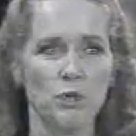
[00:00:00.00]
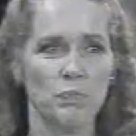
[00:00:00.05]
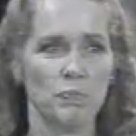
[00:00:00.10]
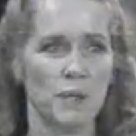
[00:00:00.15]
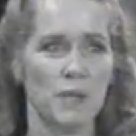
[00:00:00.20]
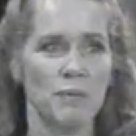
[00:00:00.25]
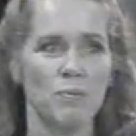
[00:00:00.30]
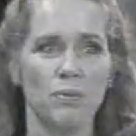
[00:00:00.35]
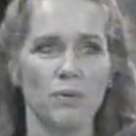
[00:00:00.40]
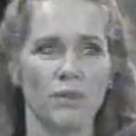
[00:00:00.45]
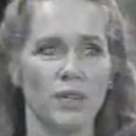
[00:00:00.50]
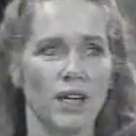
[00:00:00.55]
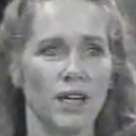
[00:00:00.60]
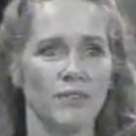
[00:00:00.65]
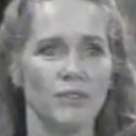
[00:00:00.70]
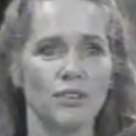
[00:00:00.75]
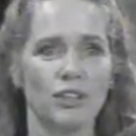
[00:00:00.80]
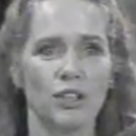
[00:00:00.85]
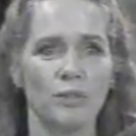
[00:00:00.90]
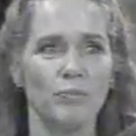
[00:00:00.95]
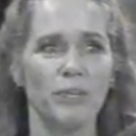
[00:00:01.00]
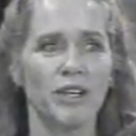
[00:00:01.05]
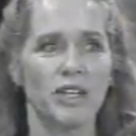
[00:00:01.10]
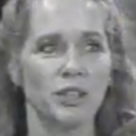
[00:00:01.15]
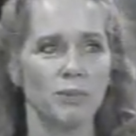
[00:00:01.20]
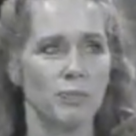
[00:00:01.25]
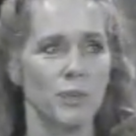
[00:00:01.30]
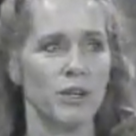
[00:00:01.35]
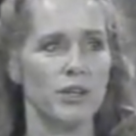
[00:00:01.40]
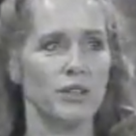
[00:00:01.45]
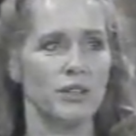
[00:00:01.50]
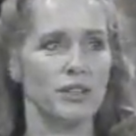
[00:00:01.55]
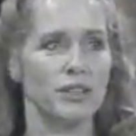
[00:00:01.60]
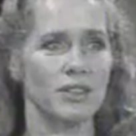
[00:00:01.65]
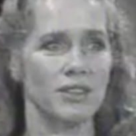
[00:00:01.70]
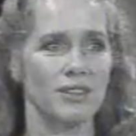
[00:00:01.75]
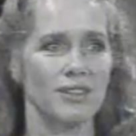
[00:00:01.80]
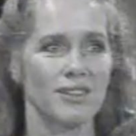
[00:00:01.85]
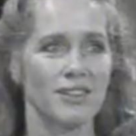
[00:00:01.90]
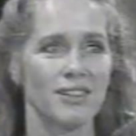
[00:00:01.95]
most people have some
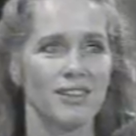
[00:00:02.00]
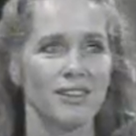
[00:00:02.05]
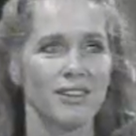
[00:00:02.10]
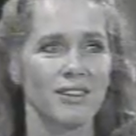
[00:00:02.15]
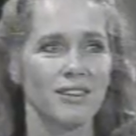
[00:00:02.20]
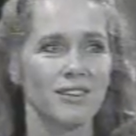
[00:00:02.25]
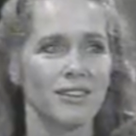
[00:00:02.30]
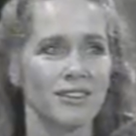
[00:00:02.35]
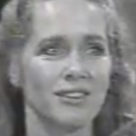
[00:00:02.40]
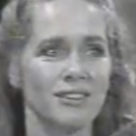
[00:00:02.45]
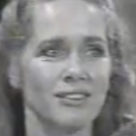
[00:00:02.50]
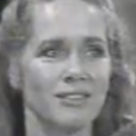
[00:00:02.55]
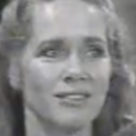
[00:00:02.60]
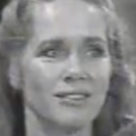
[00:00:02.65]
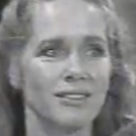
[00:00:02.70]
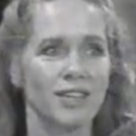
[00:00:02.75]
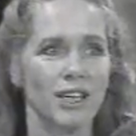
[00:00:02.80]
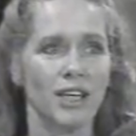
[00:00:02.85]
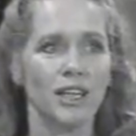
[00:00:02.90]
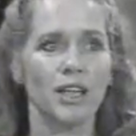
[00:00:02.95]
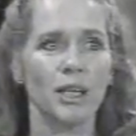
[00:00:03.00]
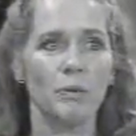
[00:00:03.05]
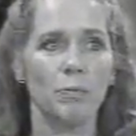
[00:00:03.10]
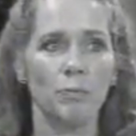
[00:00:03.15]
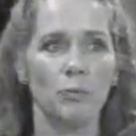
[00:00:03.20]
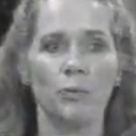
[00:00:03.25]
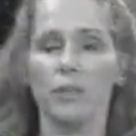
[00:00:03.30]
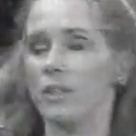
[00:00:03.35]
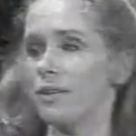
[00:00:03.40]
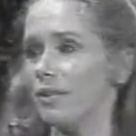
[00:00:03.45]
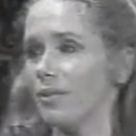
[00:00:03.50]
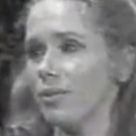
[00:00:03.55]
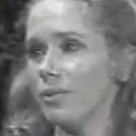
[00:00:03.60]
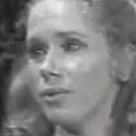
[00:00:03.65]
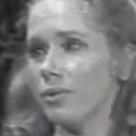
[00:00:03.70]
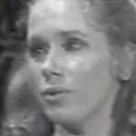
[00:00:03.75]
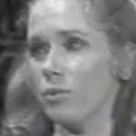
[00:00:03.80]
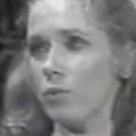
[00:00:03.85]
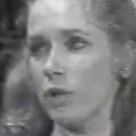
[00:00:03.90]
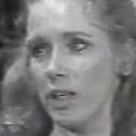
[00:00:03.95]
experience tied up with
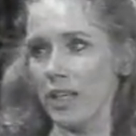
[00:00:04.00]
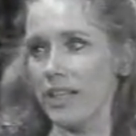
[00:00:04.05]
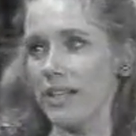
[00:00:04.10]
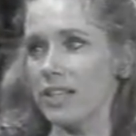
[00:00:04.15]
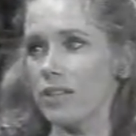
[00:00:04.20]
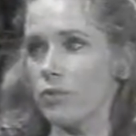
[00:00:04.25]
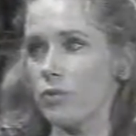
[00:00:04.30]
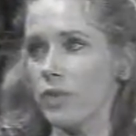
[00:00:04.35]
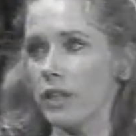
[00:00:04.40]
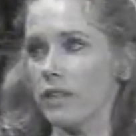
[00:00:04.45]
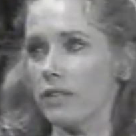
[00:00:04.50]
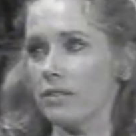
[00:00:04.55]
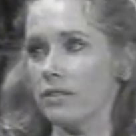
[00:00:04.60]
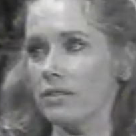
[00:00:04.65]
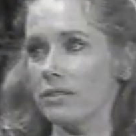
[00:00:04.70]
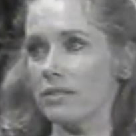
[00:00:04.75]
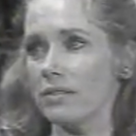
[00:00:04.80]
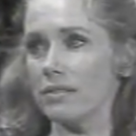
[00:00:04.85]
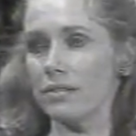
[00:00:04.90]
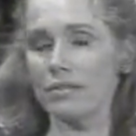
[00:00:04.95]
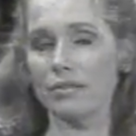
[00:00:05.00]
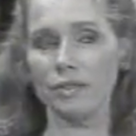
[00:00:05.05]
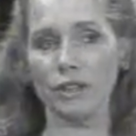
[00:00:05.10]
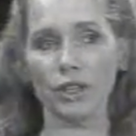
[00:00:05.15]
what he has written.